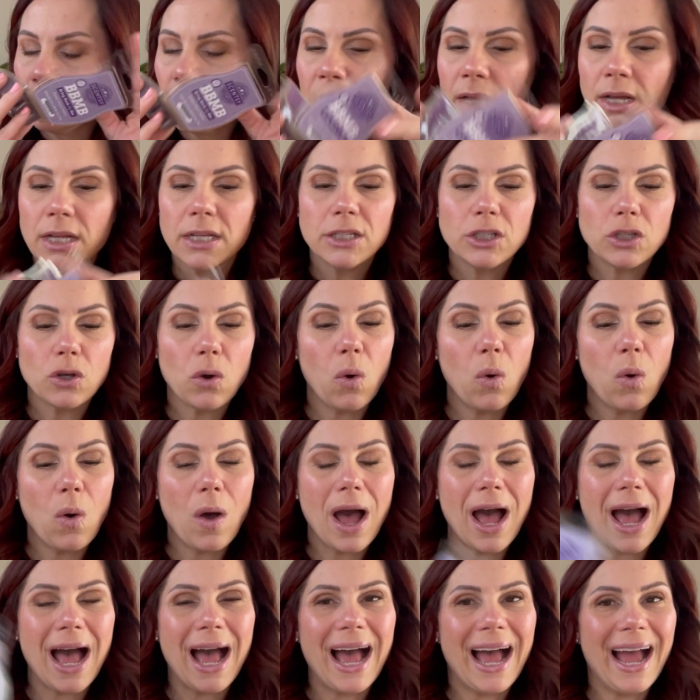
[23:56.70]
So
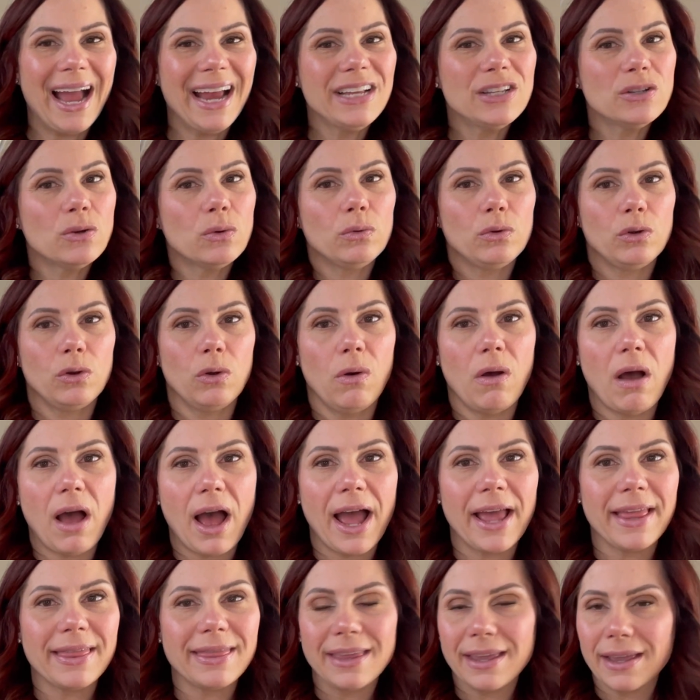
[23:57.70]
I don't know.
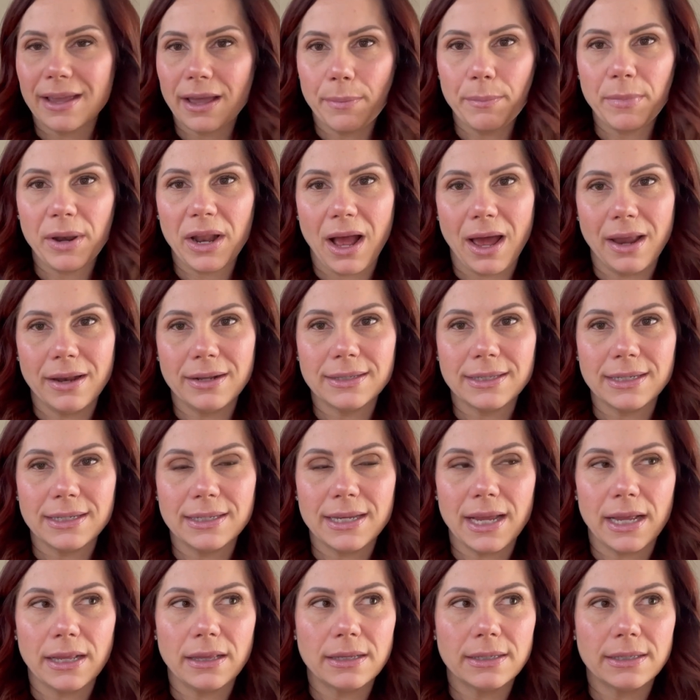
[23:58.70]
I think I'm going to honestly
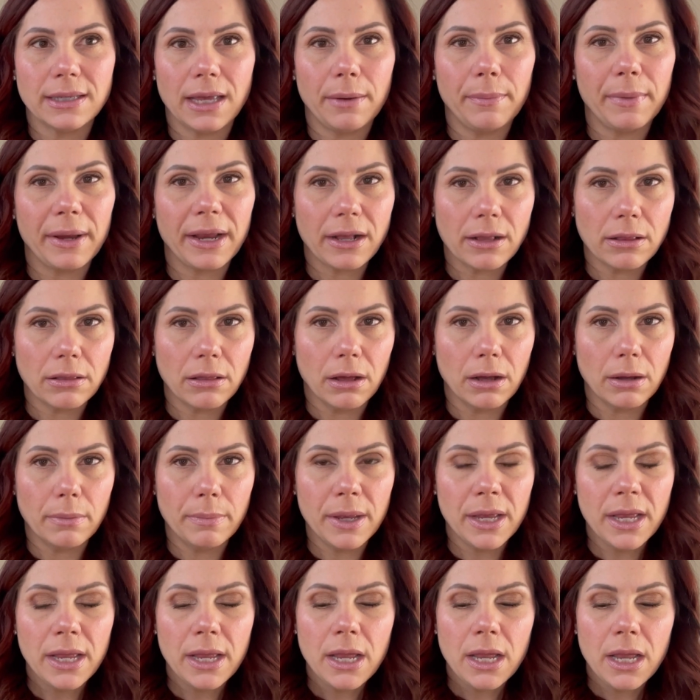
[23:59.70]
take this out of my club
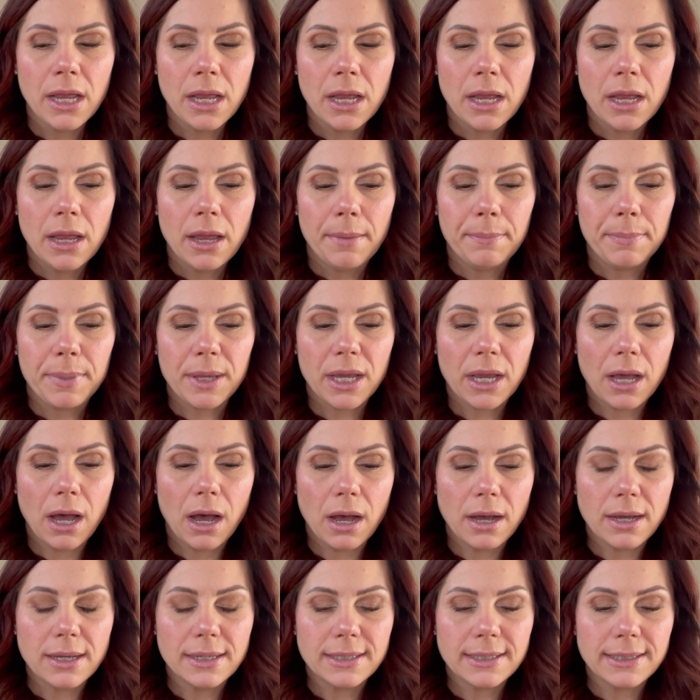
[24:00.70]

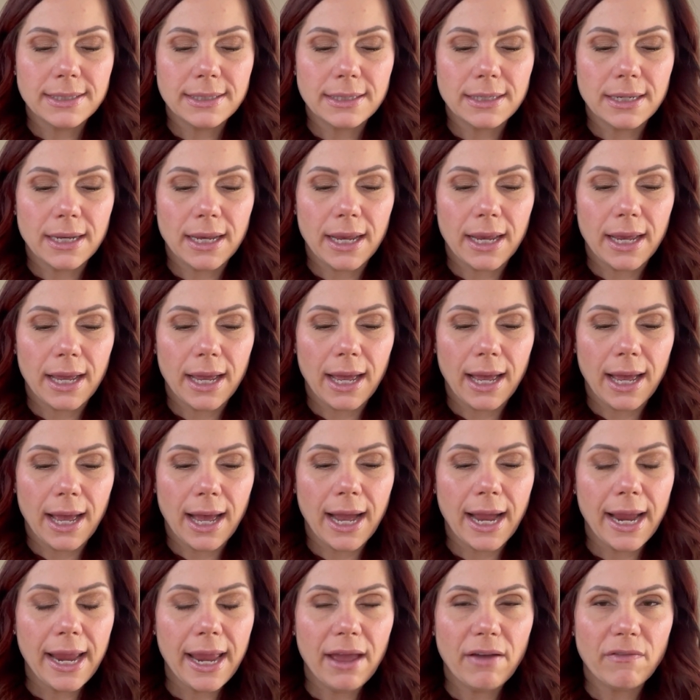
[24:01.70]
because
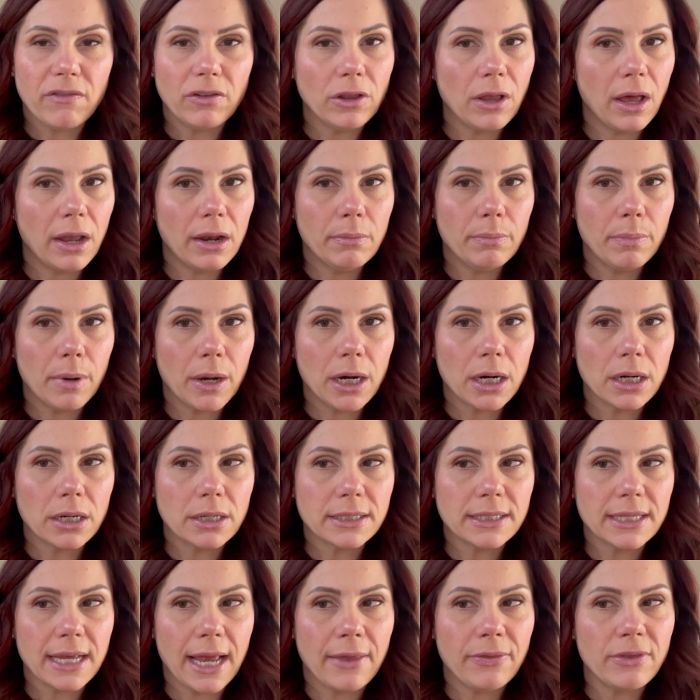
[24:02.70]
I have a lot of
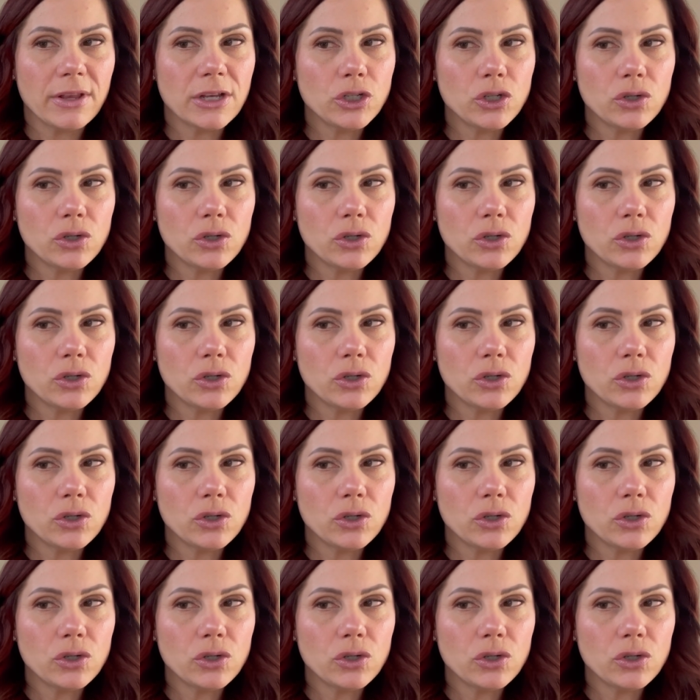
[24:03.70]
bars and this